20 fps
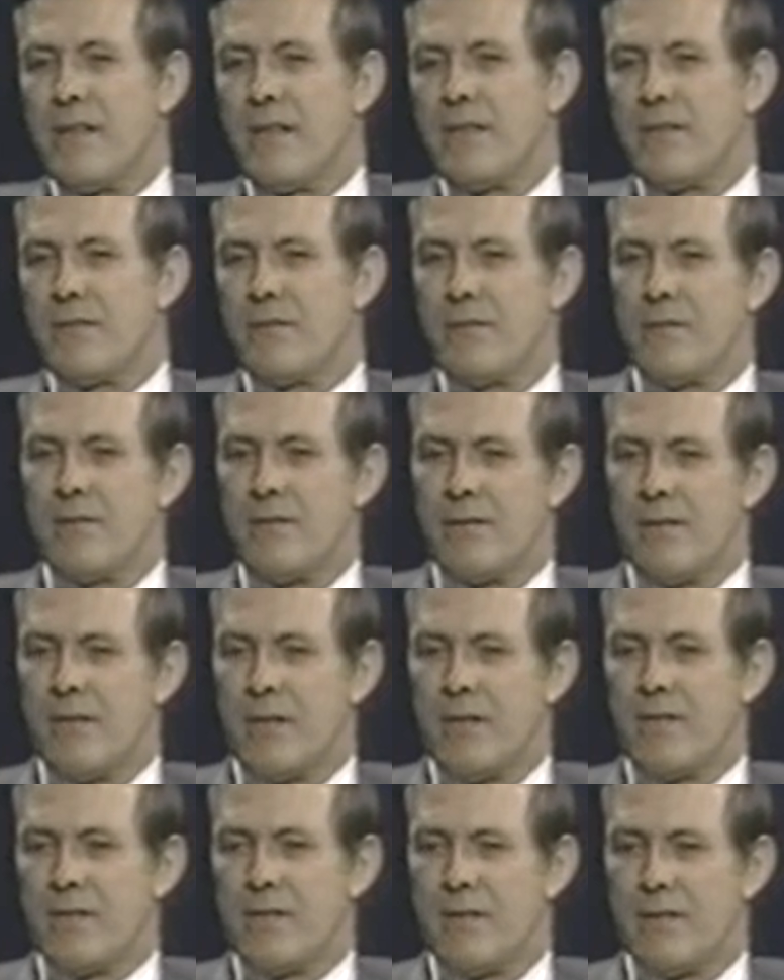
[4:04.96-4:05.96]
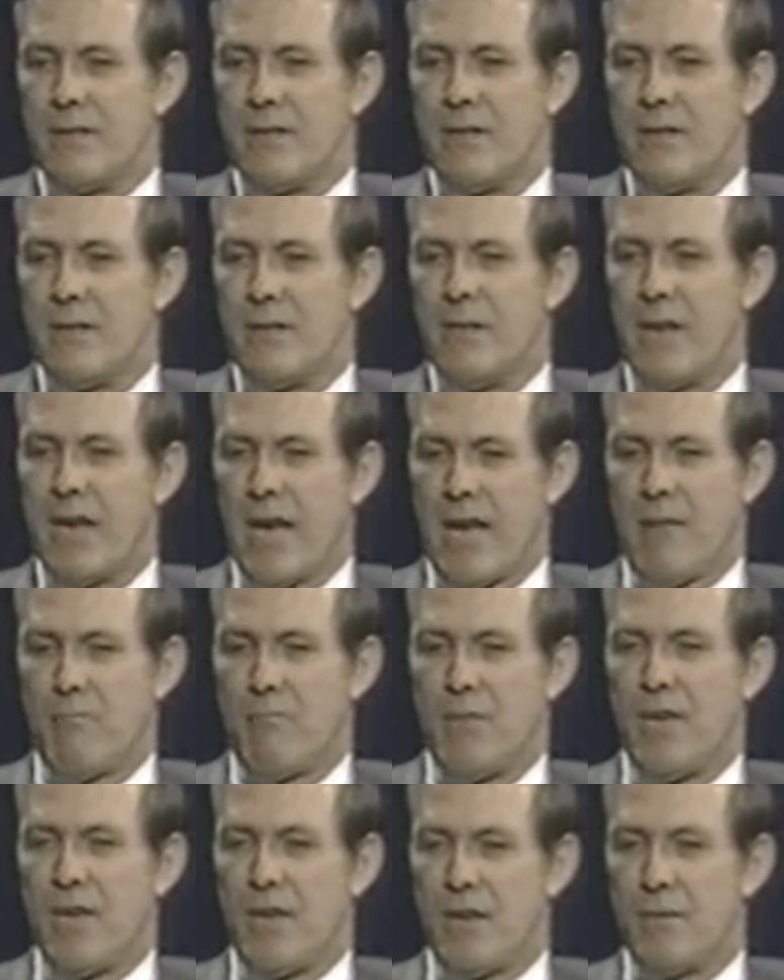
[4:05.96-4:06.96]
it's it's
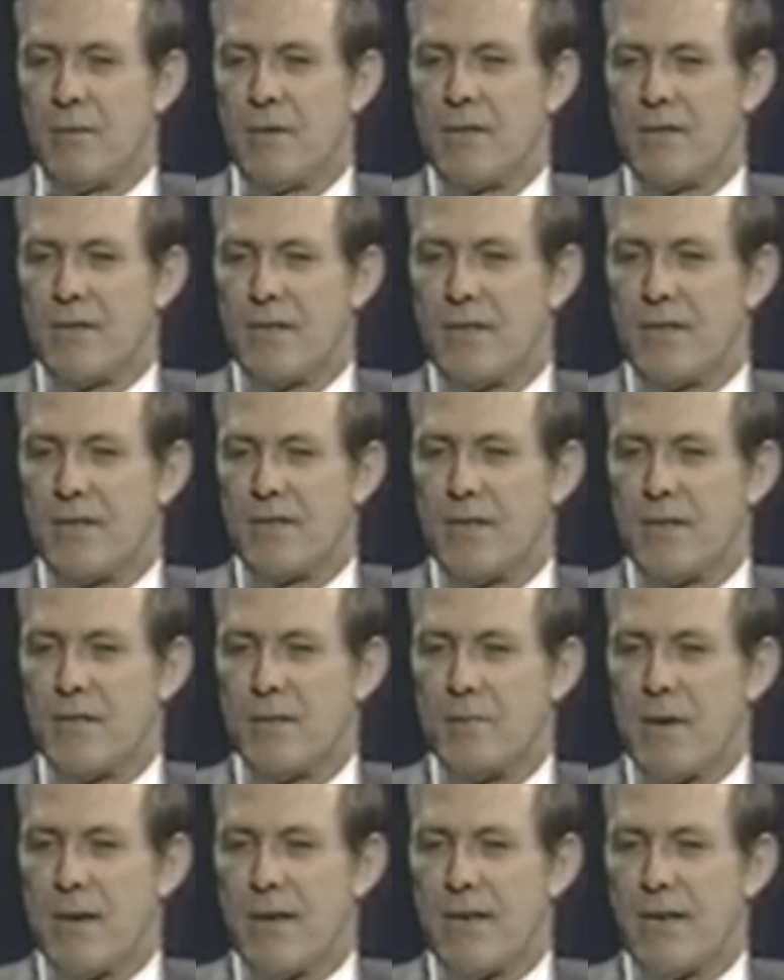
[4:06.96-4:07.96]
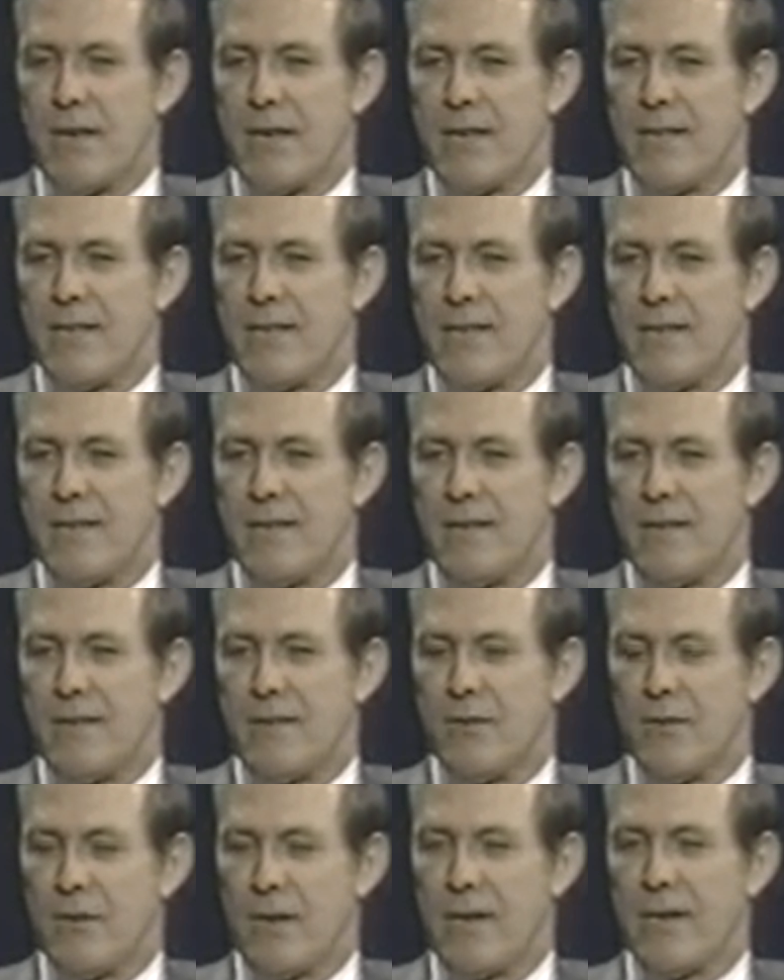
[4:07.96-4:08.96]
unambiguous that since about 19,
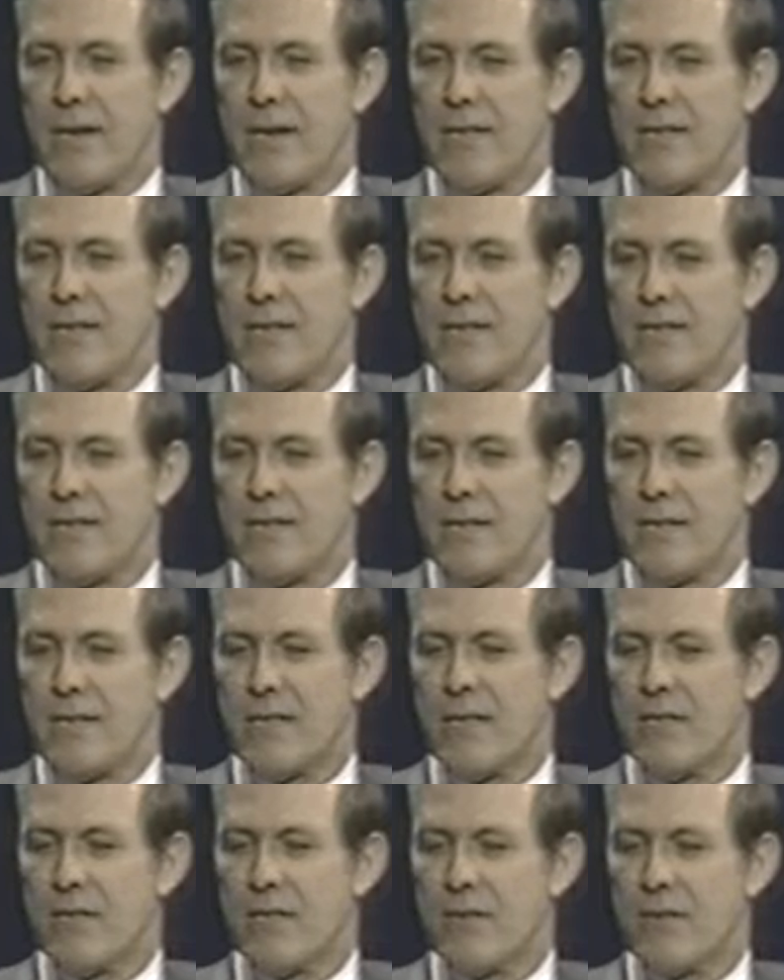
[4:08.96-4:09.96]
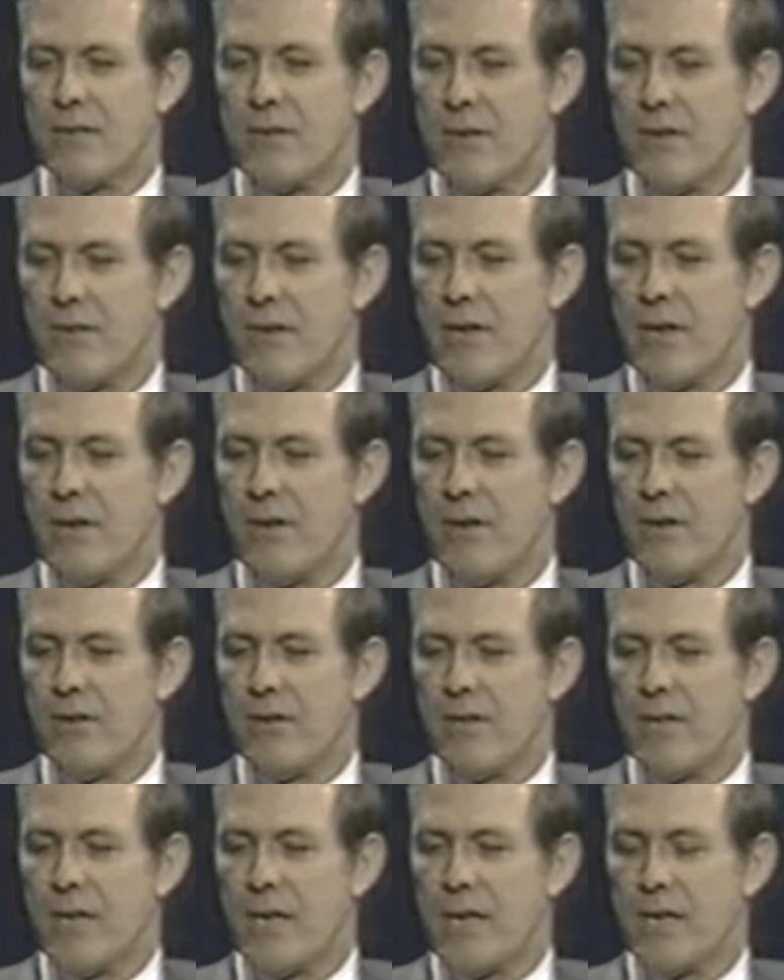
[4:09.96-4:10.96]
early 1960s, the Soviet
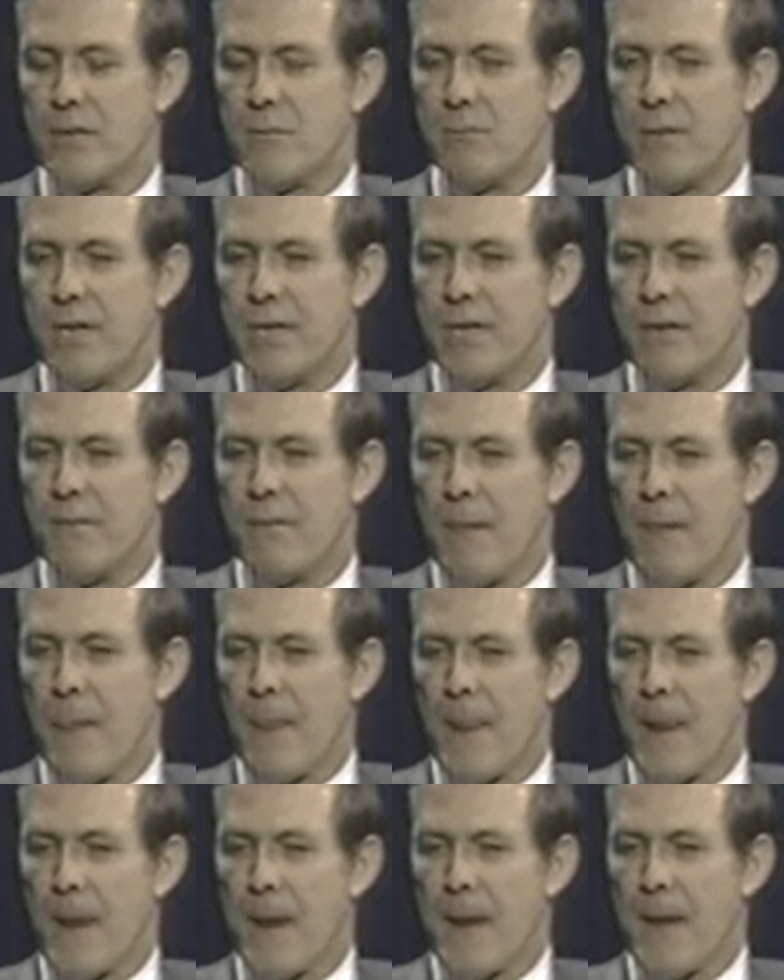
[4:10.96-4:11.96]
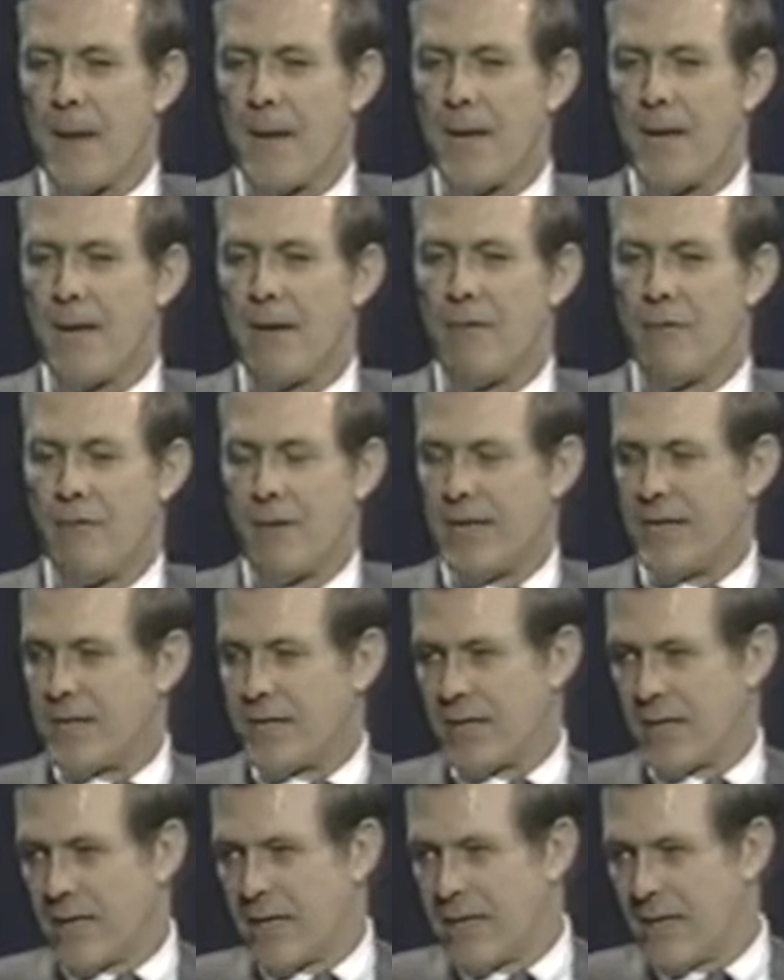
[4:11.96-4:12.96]
Union has been
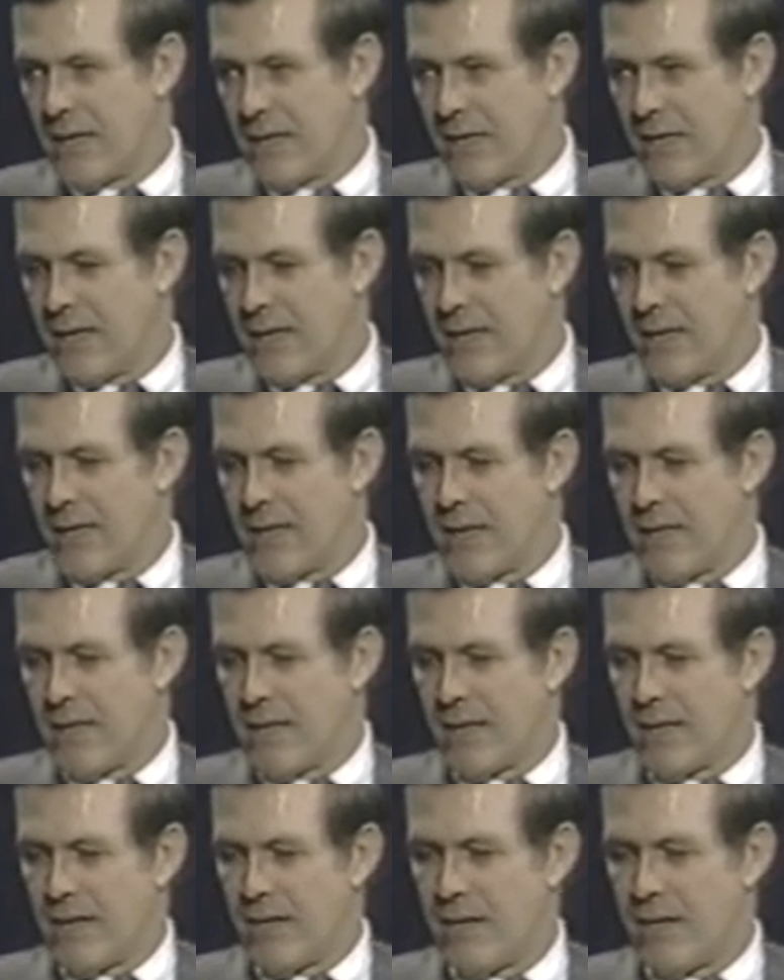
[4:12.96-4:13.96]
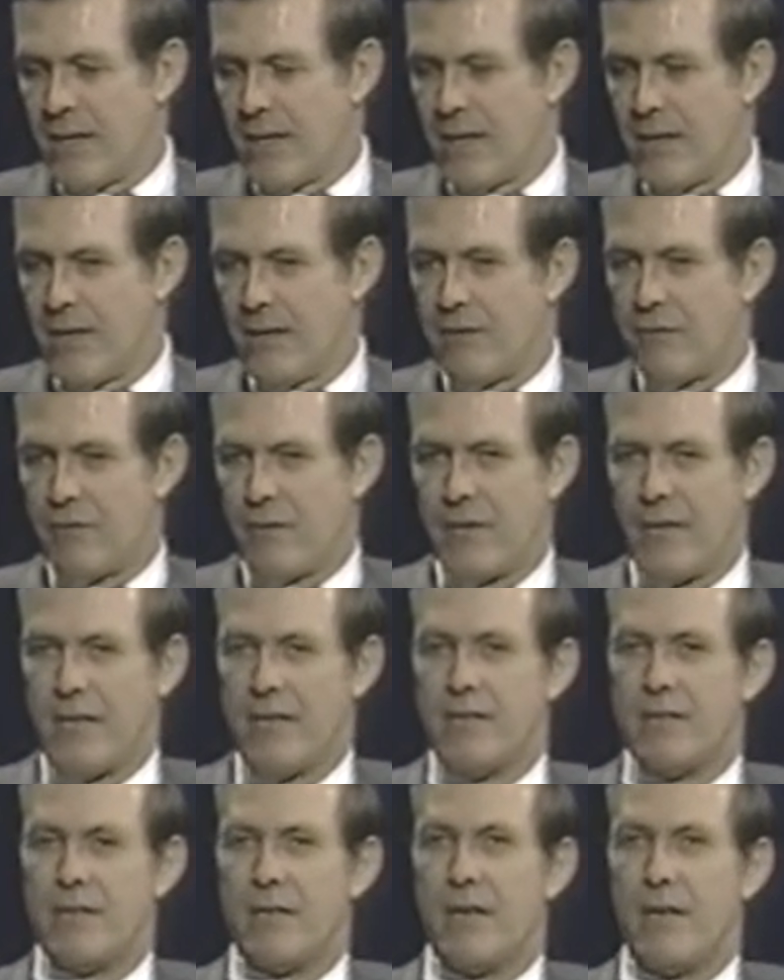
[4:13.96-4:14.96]
investing in, in
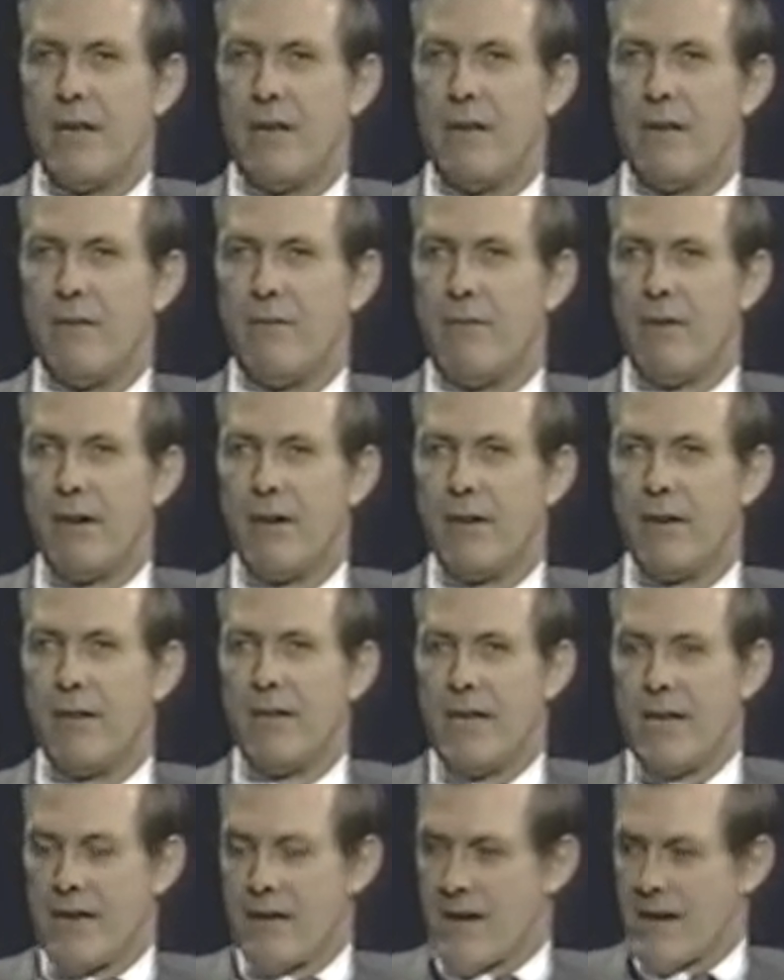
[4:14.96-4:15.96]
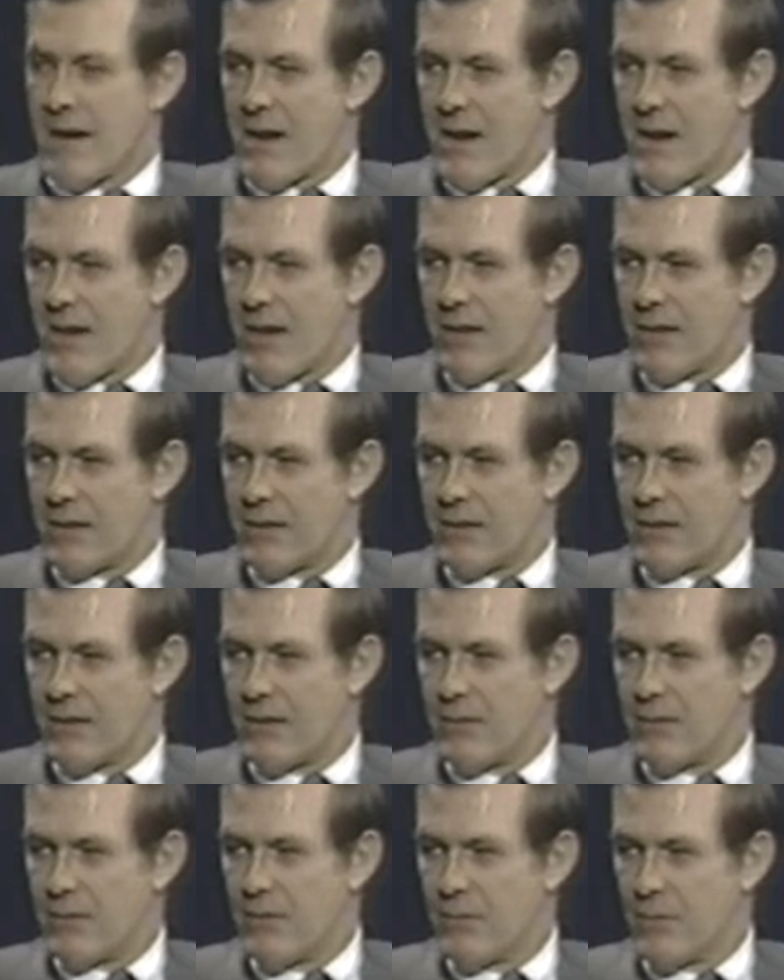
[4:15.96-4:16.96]
defense and de denying its
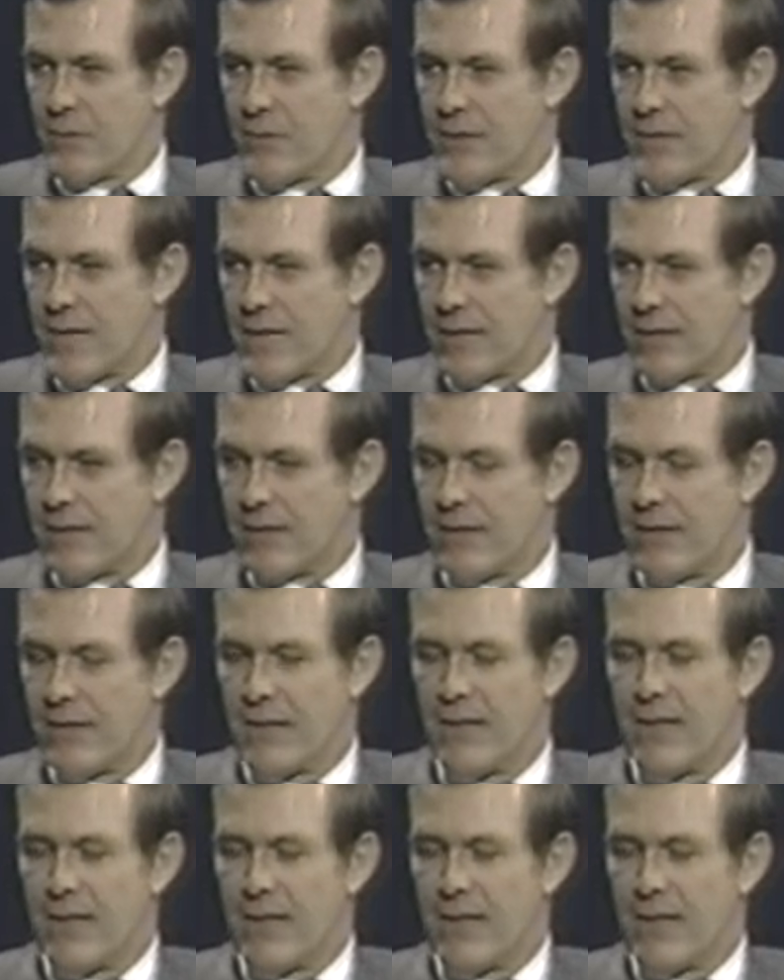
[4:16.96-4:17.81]
consumer sector